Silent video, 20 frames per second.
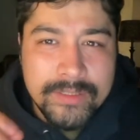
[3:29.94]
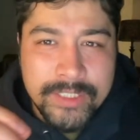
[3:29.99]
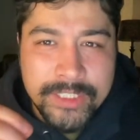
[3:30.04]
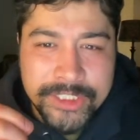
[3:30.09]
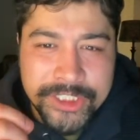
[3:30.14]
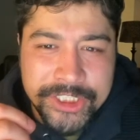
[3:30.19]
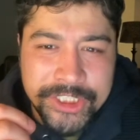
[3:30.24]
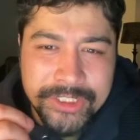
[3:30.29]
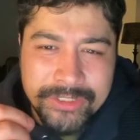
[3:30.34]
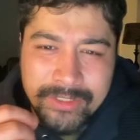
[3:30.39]
the
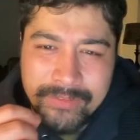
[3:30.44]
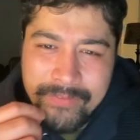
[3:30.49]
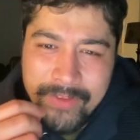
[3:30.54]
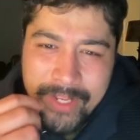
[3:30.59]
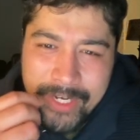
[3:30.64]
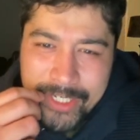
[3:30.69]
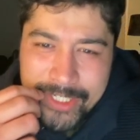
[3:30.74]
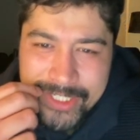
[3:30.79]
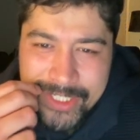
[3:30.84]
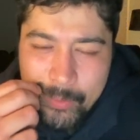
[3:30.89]
shield
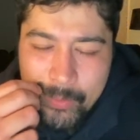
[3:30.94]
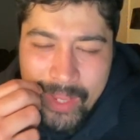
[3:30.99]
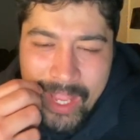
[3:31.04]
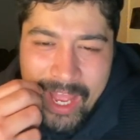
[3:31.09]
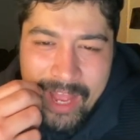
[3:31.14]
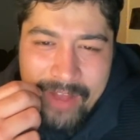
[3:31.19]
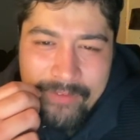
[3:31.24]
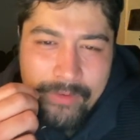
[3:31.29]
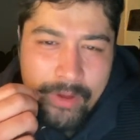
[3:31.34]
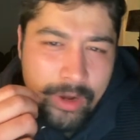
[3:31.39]
advantage that we
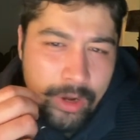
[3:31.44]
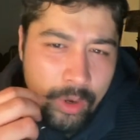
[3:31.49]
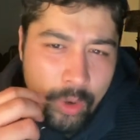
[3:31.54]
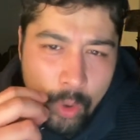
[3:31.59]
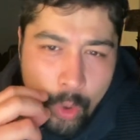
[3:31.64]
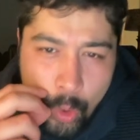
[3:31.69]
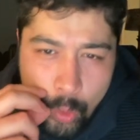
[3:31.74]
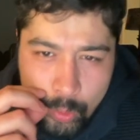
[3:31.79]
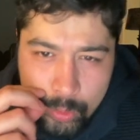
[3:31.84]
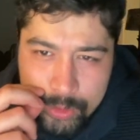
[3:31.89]
have on our
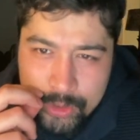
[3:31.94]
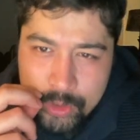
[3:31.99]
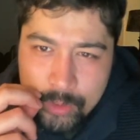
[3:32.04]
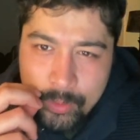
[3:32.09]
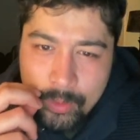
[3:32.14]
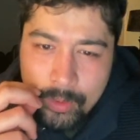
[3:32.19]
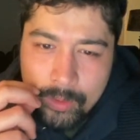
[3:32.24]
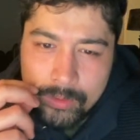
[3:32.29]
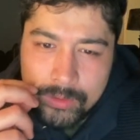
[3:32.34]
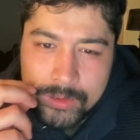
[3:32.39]
own
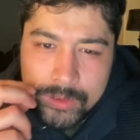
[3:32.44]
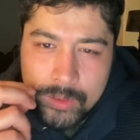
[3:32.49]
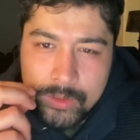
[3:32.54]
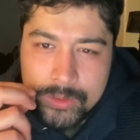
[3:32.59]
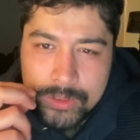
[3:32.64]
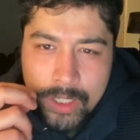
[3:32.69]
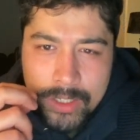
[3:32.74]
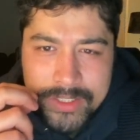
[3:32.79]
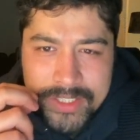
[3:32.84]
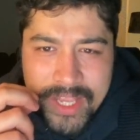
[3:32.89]
Azumarill. So
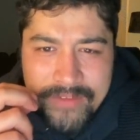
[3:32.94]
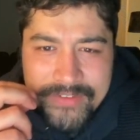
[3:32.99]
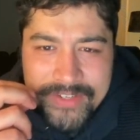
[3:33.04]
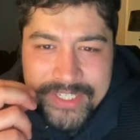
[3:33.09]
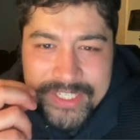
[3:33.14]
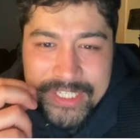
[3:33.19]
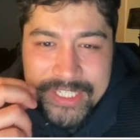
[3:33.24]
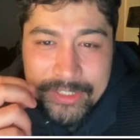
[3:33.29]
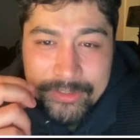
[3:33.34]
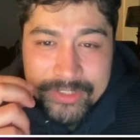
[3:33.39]
as long as they have a
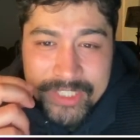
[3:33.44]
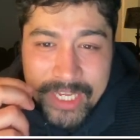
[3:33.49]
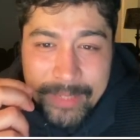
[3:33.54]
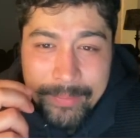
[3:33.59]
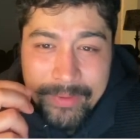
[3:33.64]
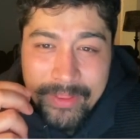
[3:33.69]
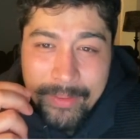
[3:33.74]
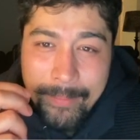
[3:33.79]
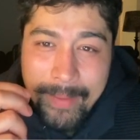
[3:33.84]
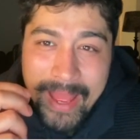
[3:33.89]
steel type
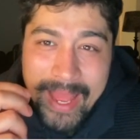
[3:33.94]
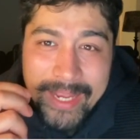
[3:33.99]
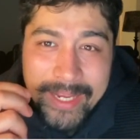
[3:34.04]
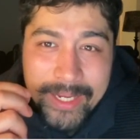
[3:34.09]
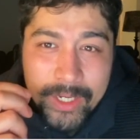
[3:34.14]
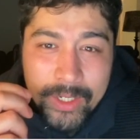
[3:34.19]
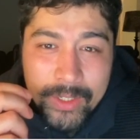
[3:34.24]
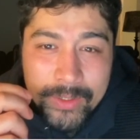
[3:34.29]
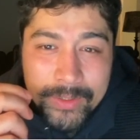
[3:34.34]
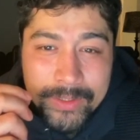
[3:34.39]
in the
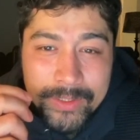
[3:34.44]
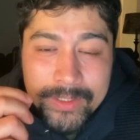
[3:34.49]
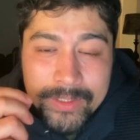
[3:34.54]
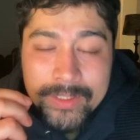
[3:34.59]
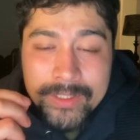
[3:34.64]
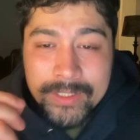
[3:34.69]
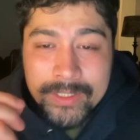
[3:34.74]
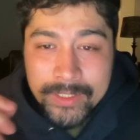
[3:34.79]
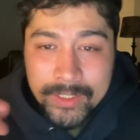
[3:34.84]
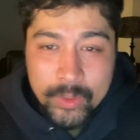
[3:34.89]
back,
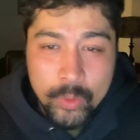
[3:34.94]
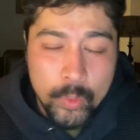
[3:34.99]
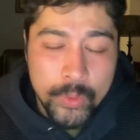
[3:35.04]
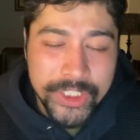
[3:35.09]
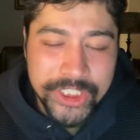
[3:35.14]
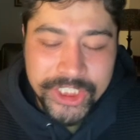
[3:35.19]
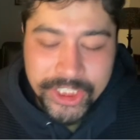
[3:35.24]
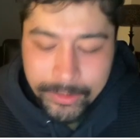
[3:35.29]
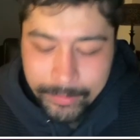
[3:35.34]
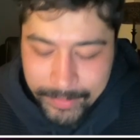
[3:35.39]
we
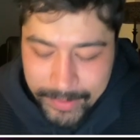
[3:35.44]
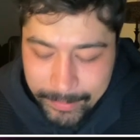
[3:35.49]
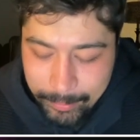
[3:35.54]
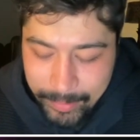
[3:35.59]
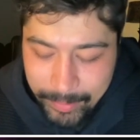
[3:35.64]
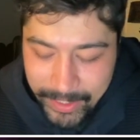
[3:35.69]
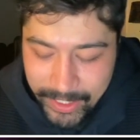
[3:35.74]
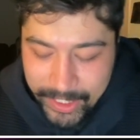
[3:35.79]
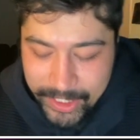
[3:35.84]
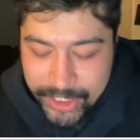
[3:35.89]
should be
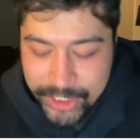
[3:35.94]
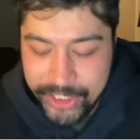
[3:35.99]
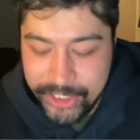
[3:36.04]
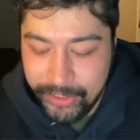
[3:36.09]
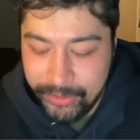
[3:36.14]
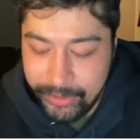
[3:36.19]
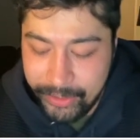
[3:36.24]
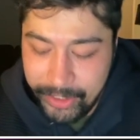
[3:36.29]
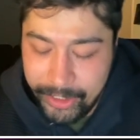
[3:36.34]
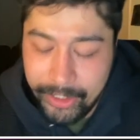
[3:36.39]
big
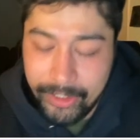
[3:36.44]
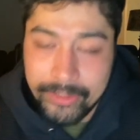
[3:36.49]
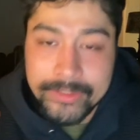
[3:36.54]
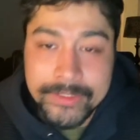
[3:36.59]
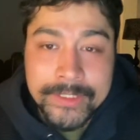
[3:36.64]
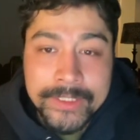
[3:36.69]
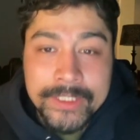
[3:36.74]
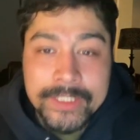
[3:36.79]
chilling here.